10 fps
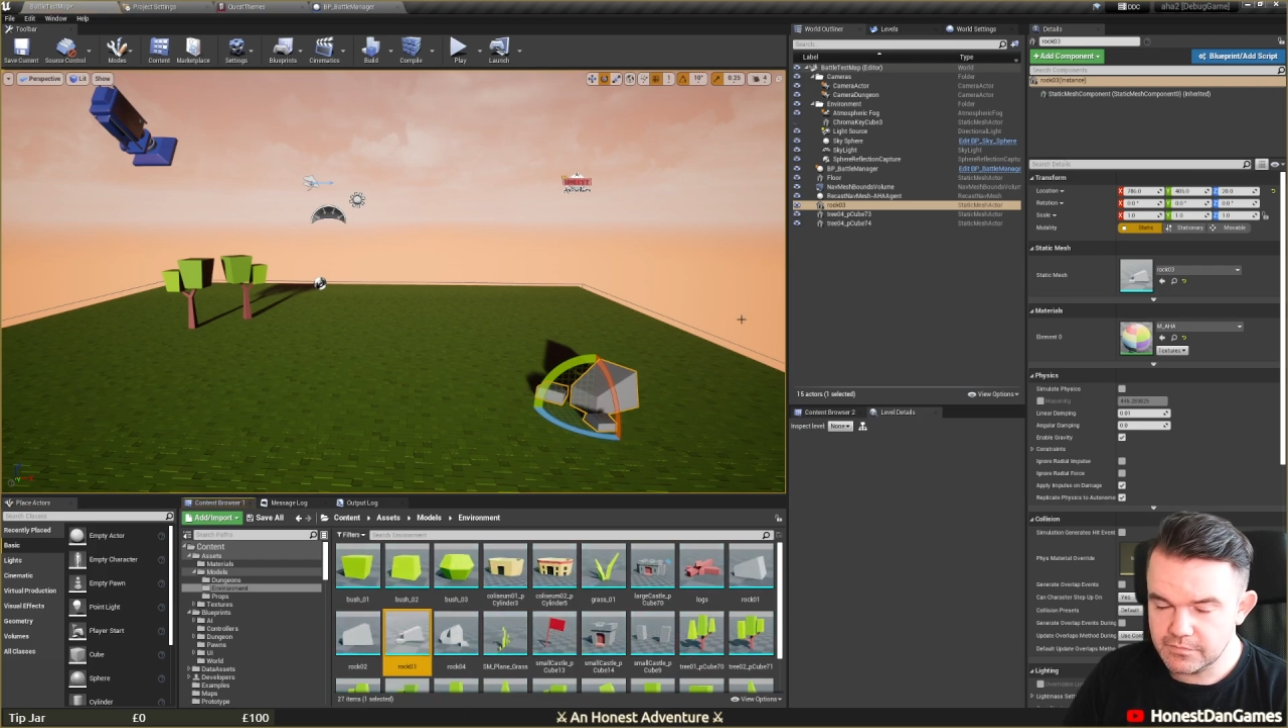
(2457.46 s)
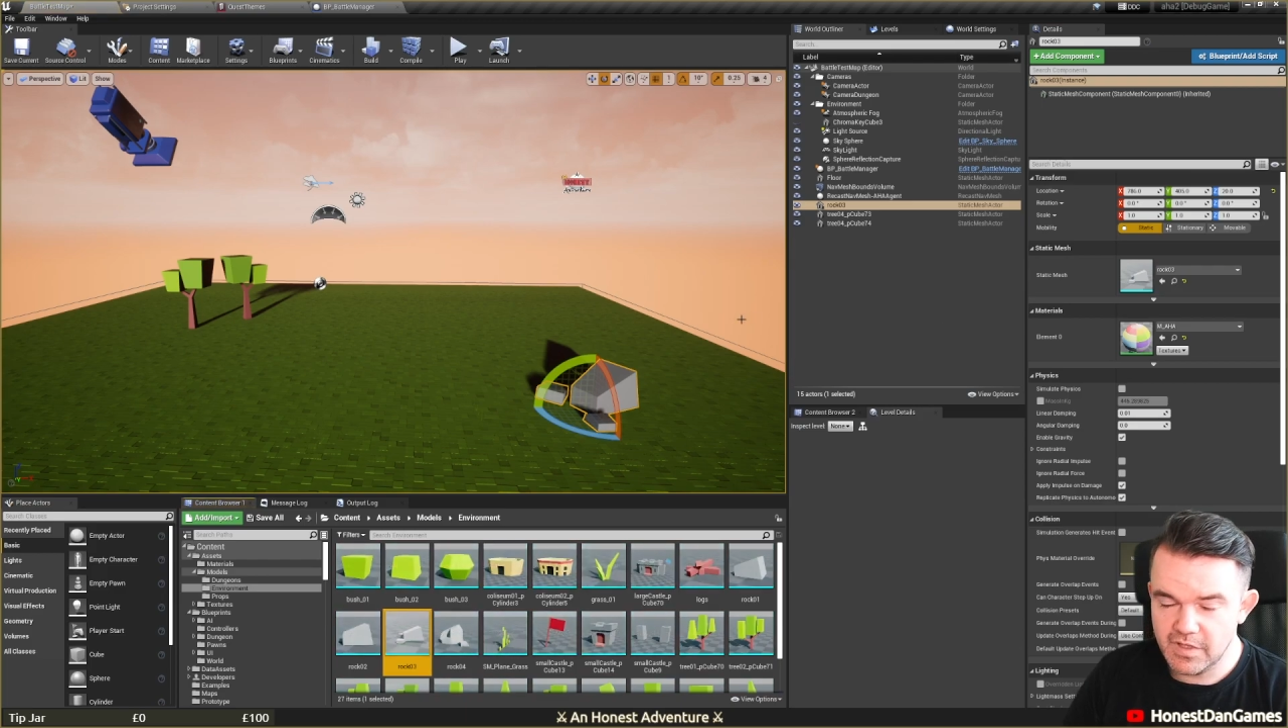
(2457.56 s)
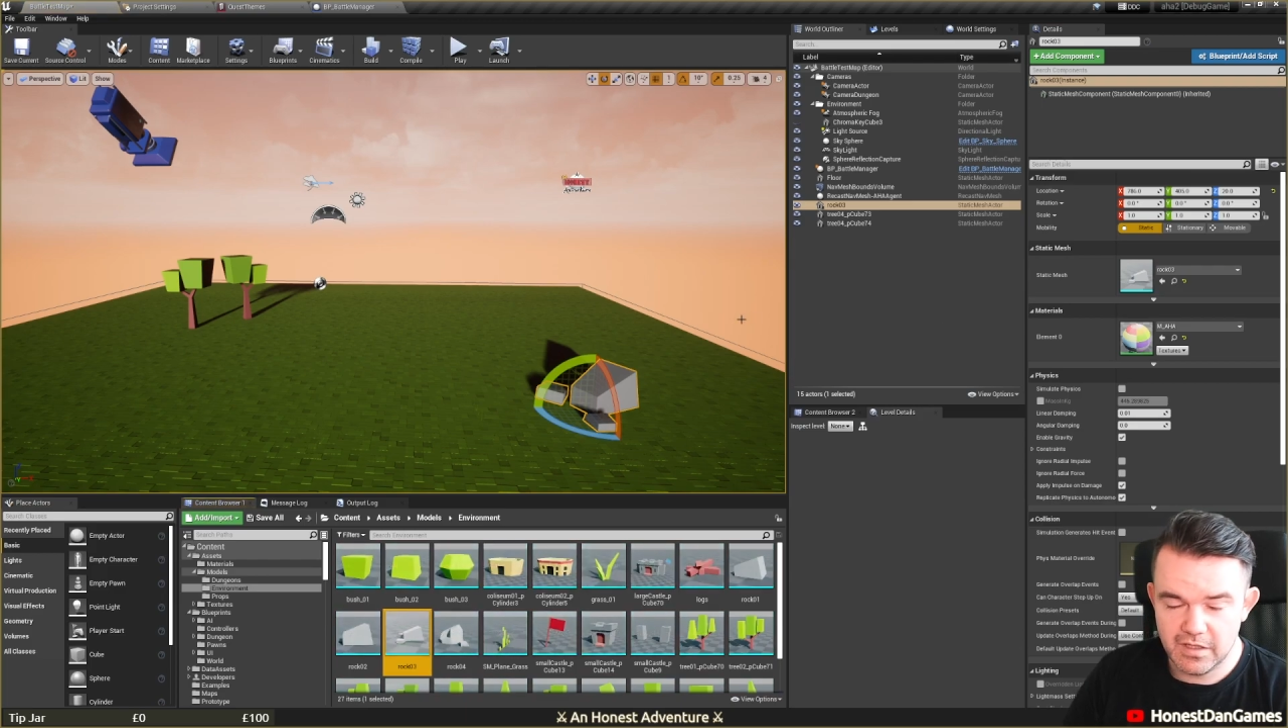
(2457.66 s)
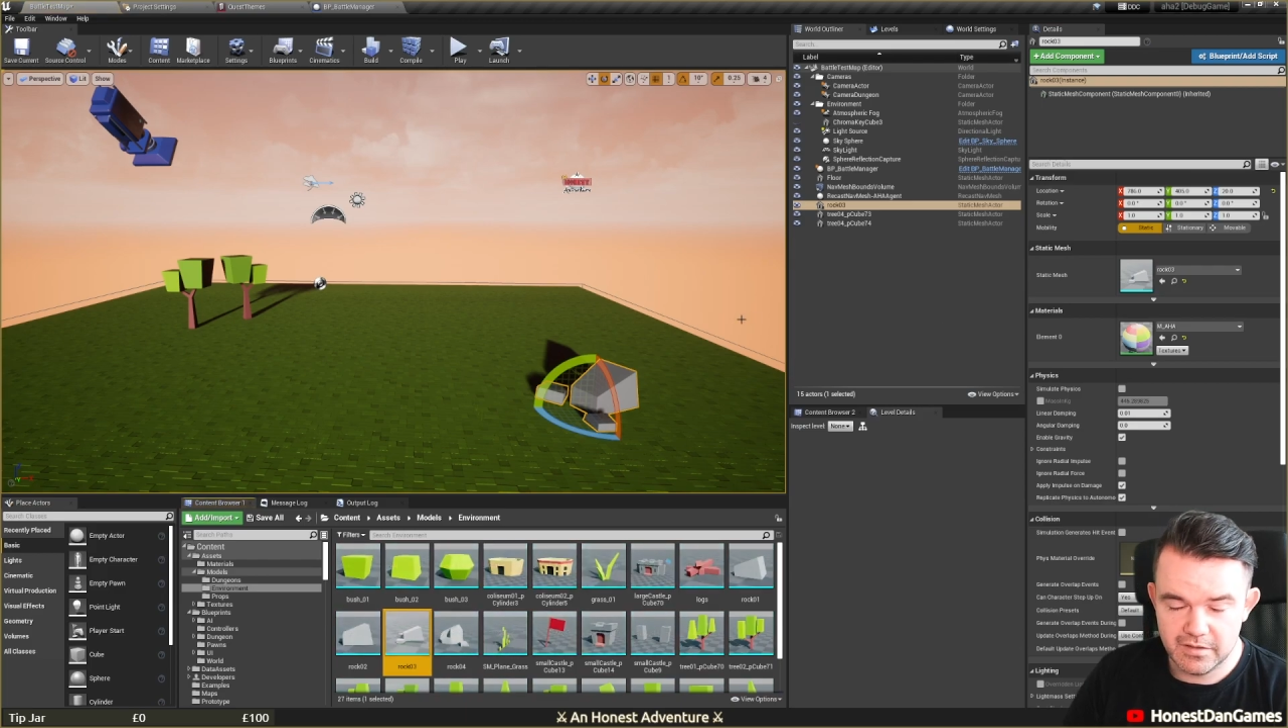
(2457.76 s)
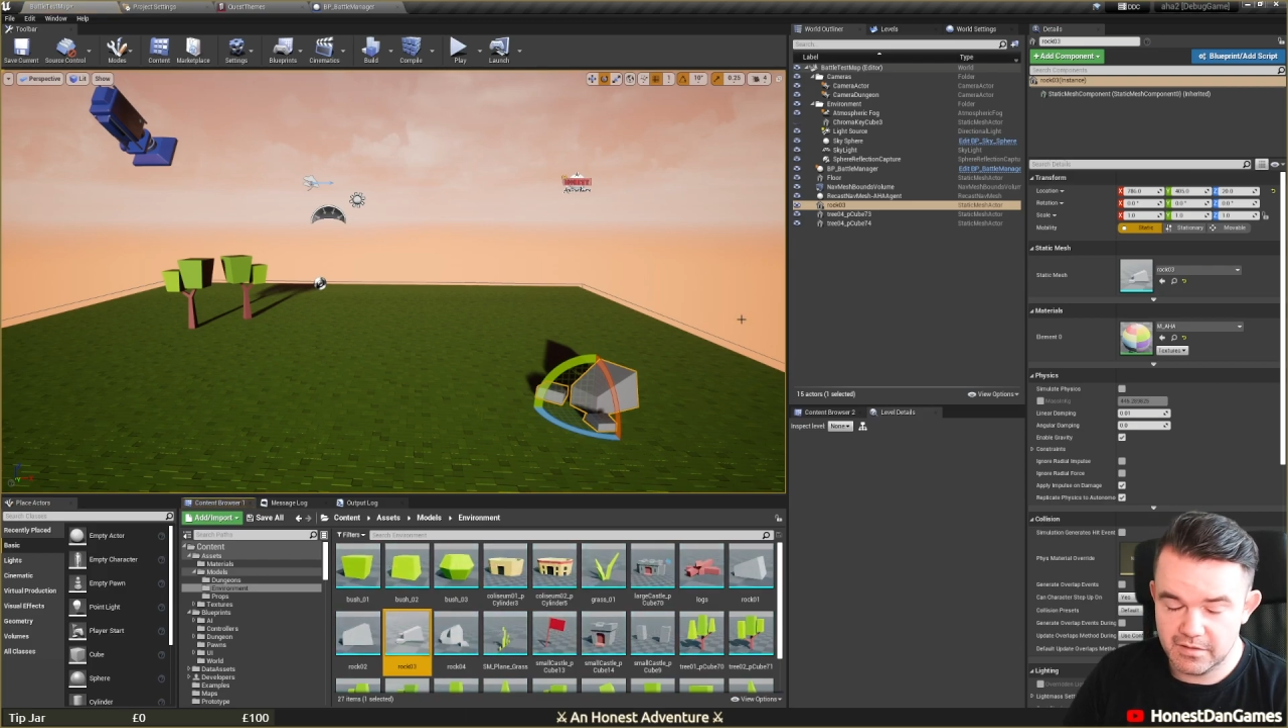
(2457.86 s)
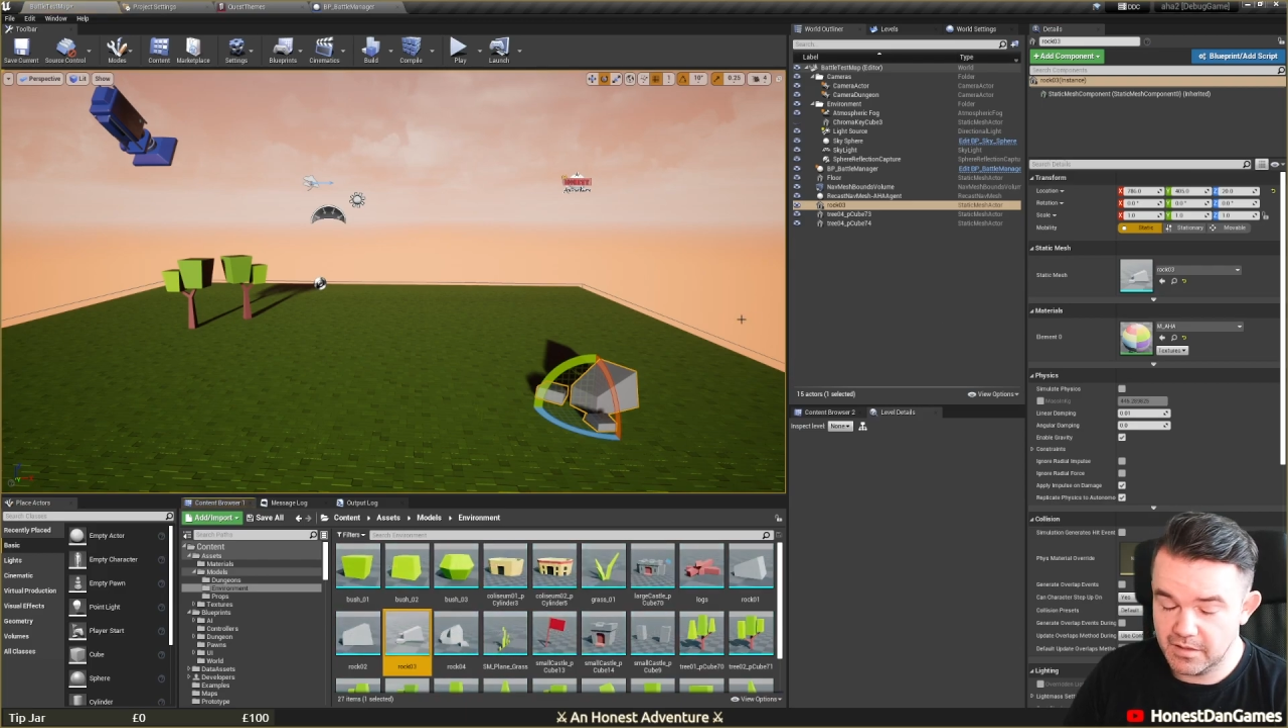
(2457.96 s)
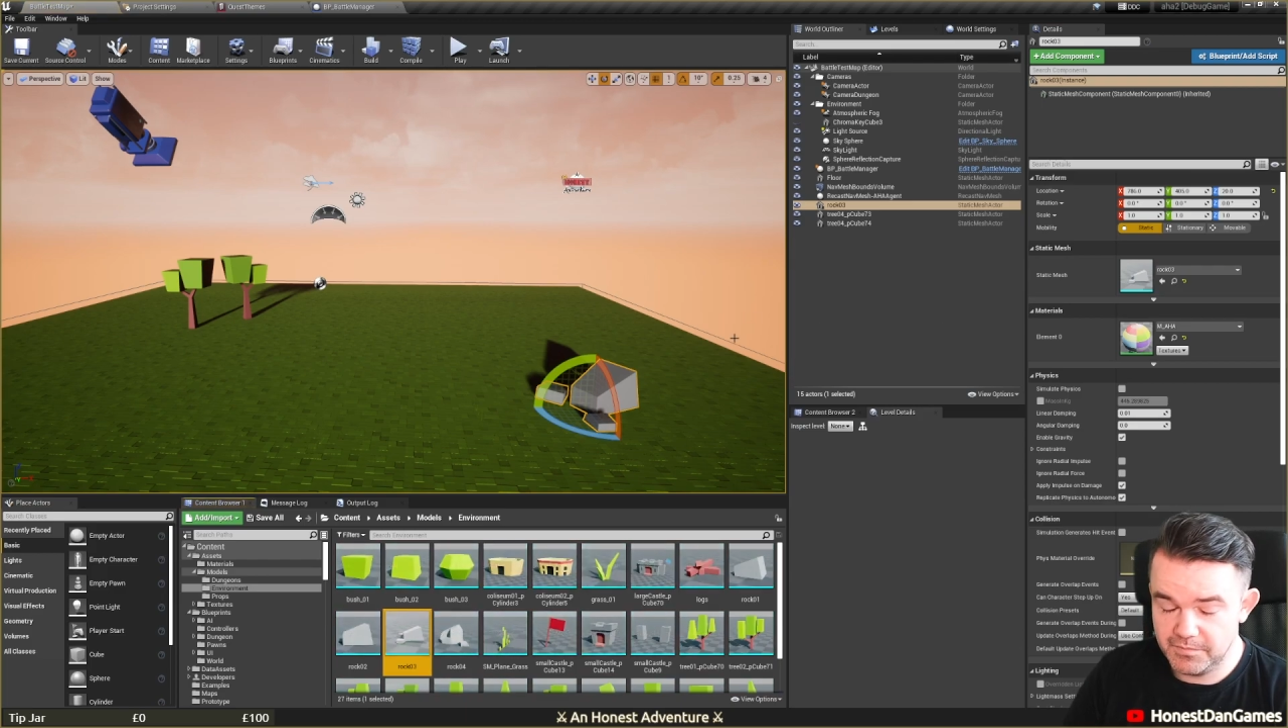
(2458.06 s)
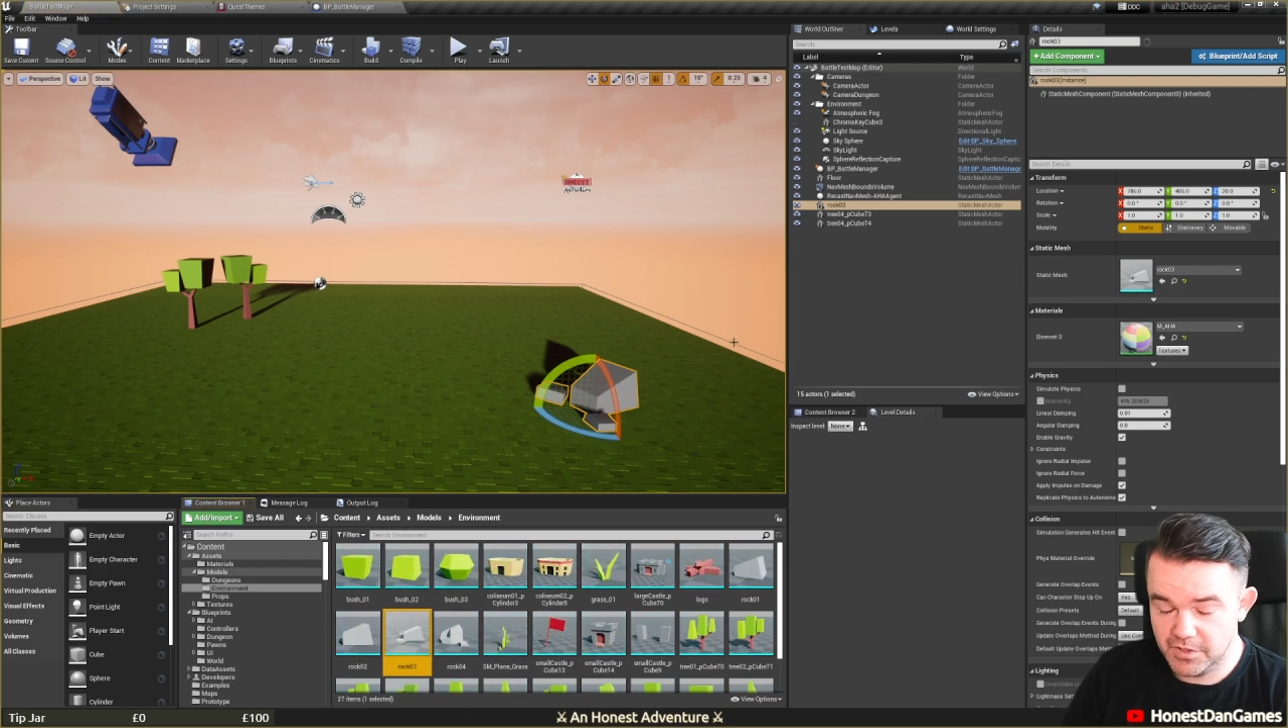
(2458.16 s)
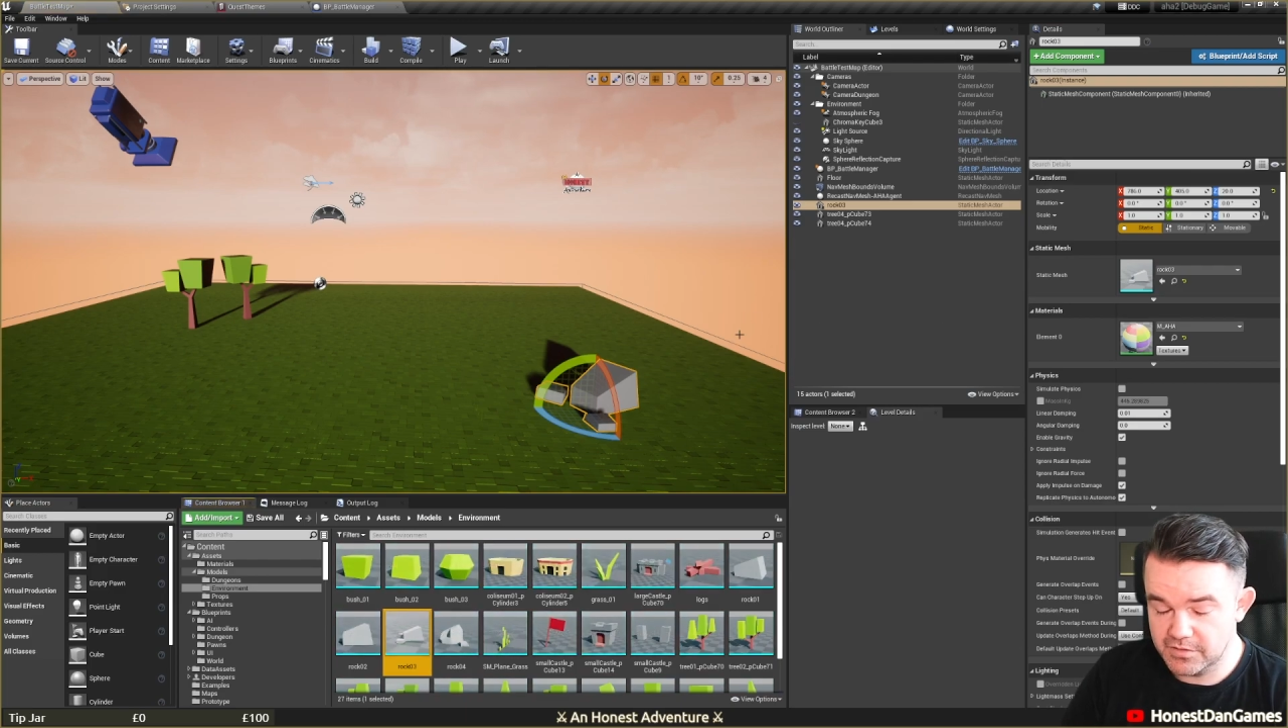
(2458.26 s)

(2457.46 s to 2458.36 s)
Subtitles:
I'm not